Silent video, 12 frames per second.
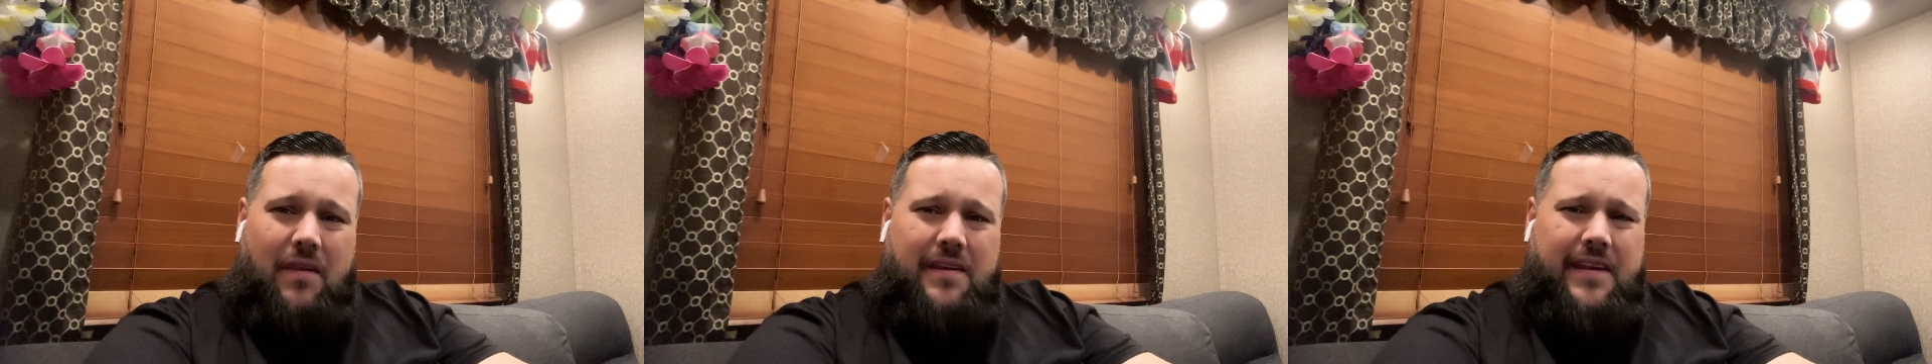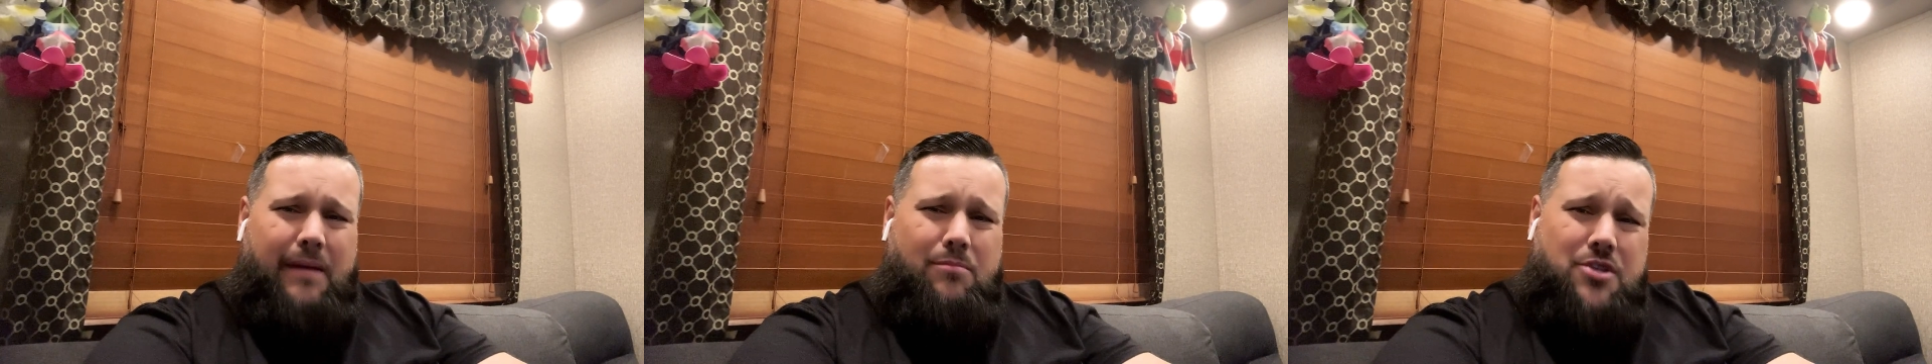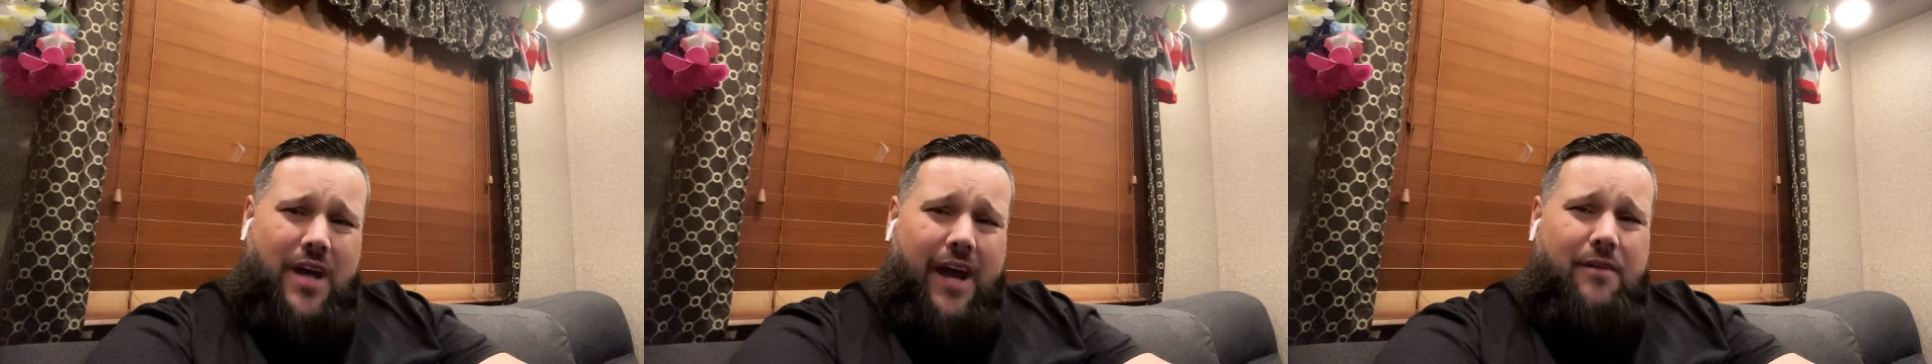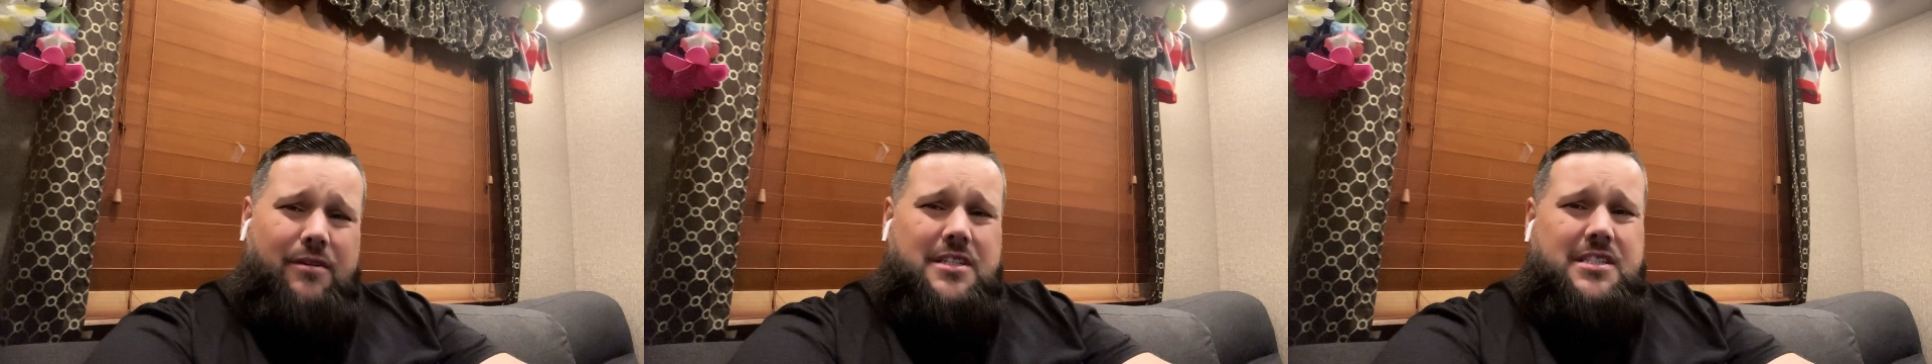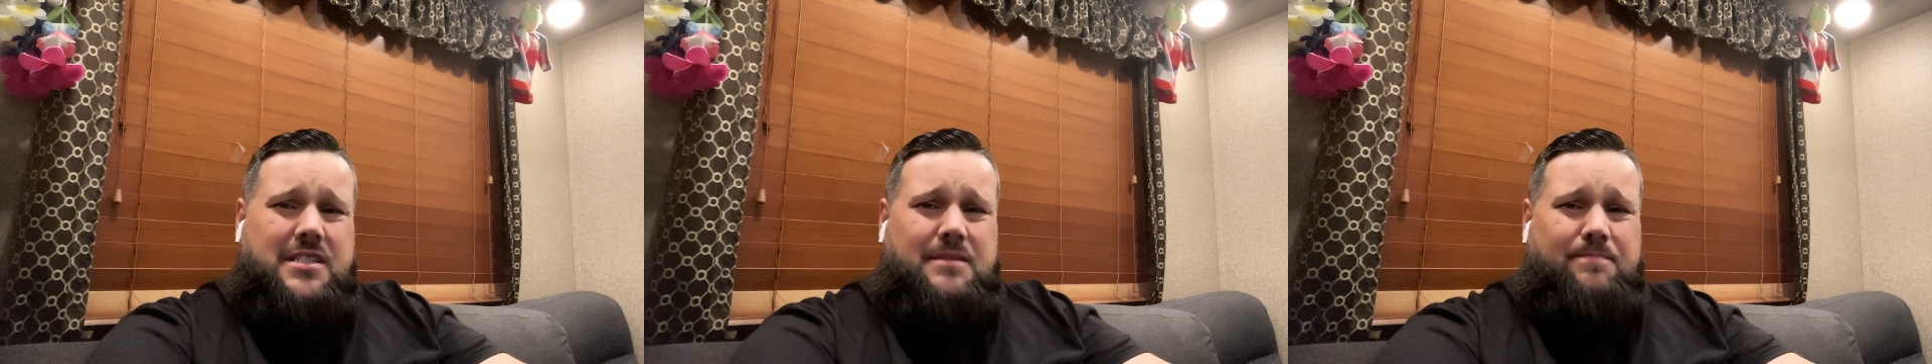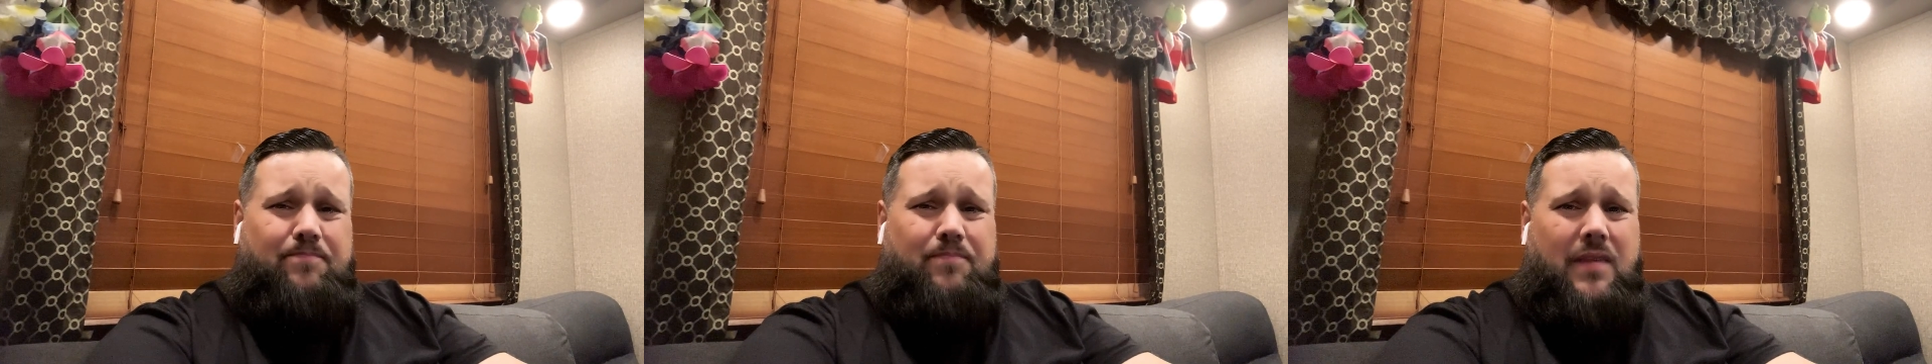named Jairus,
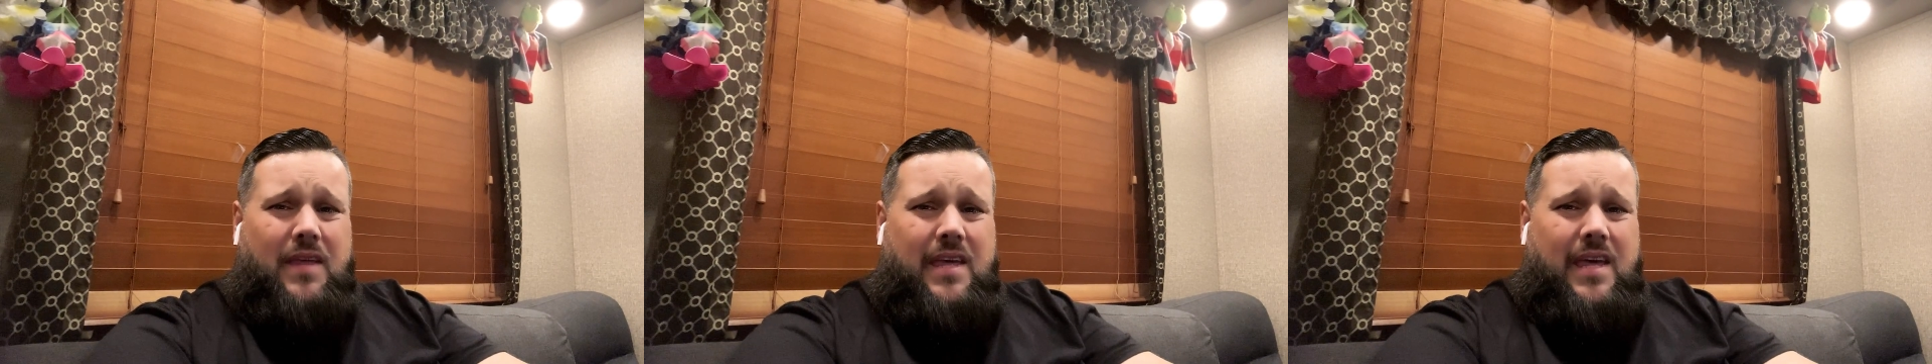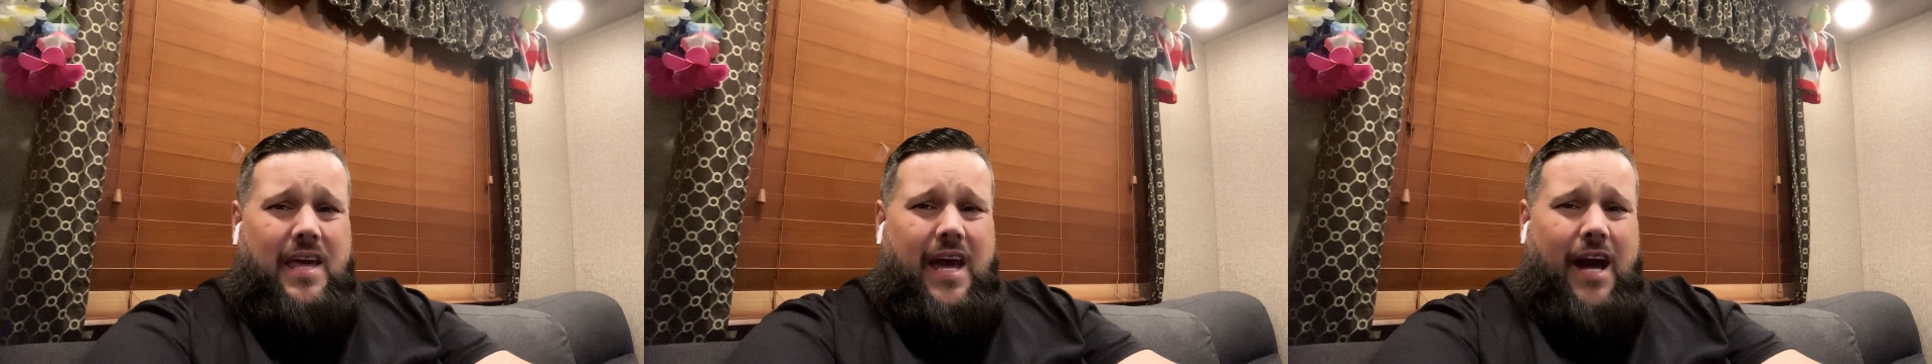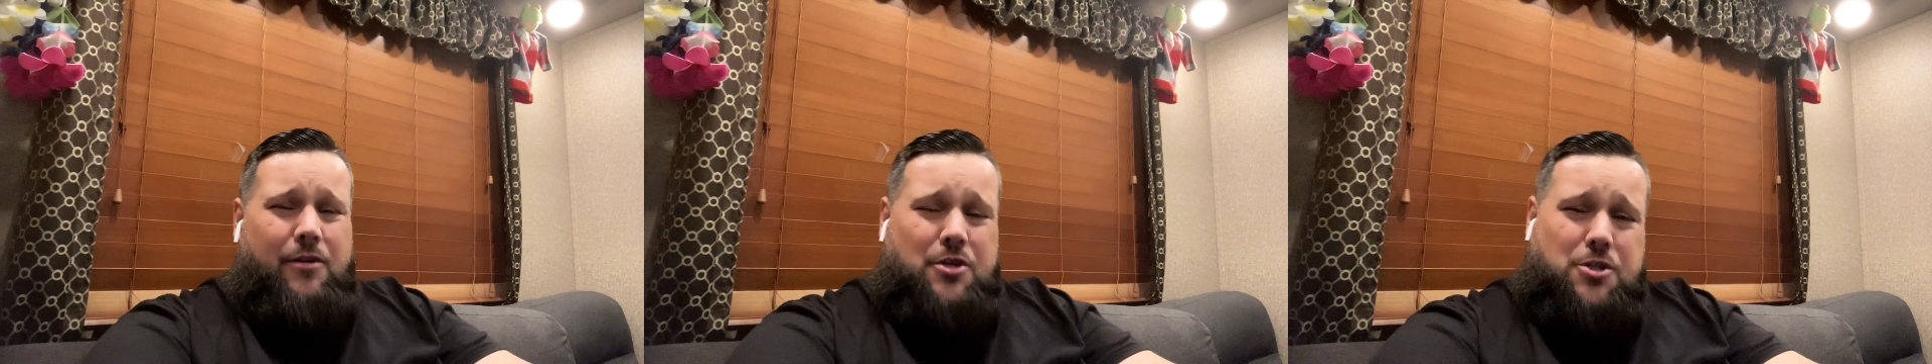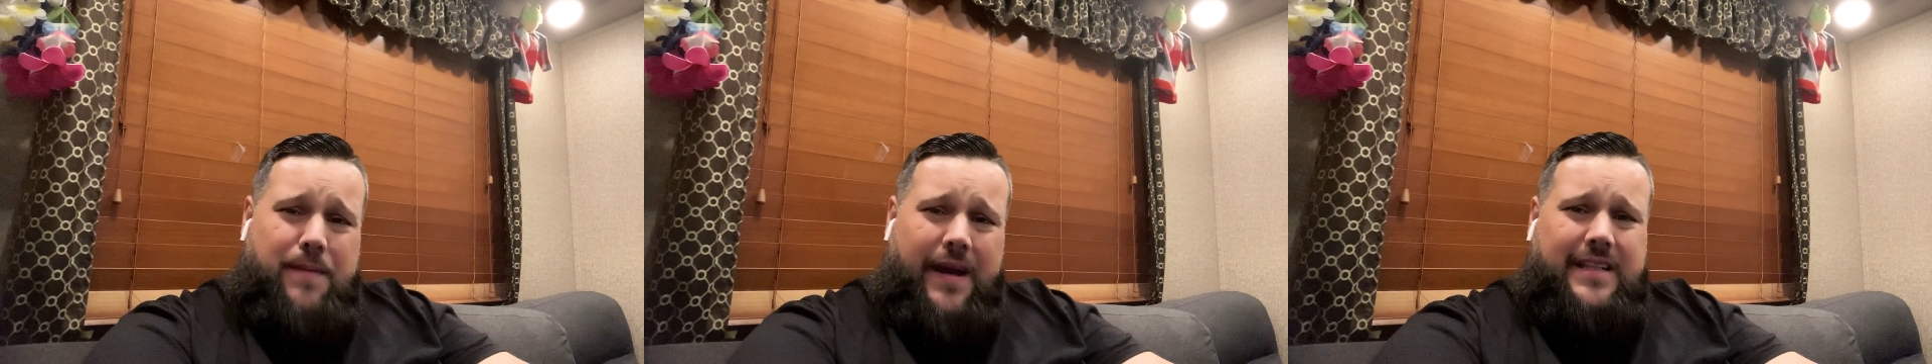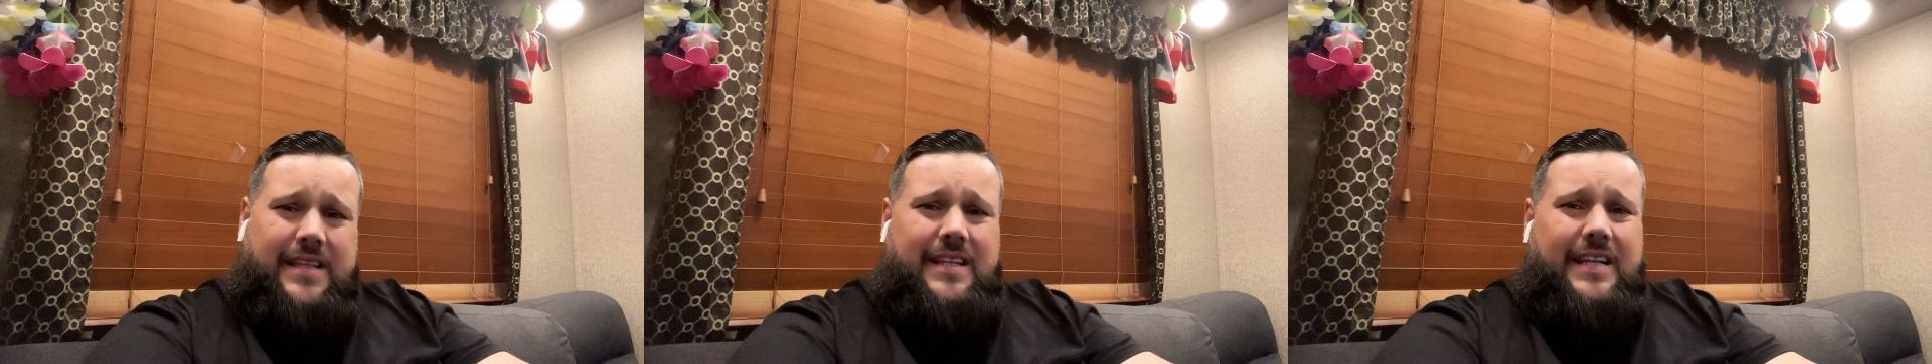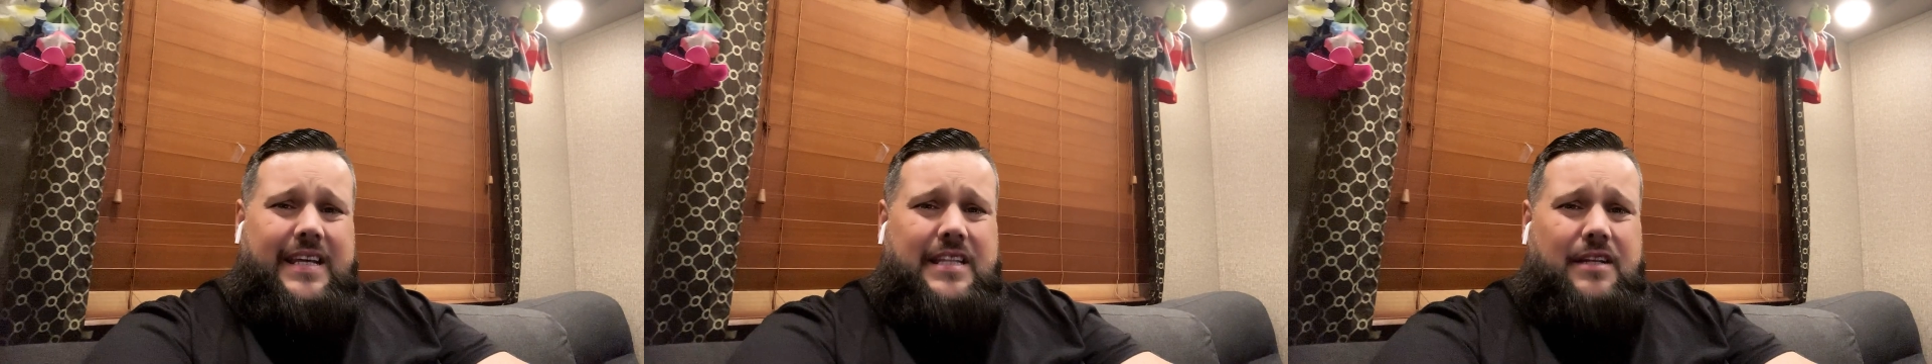a respected
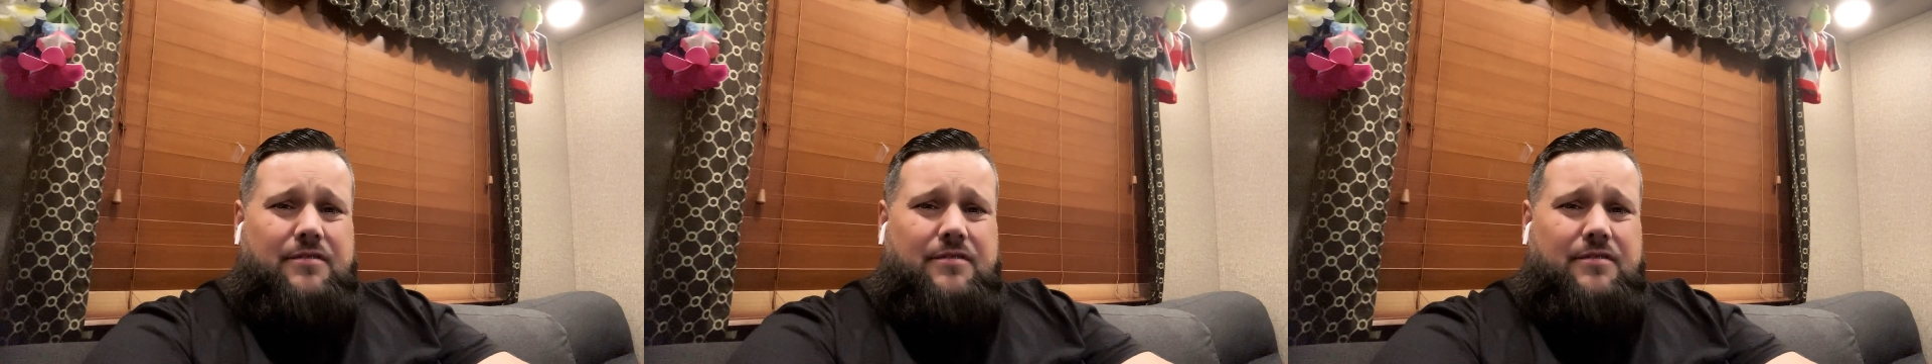leader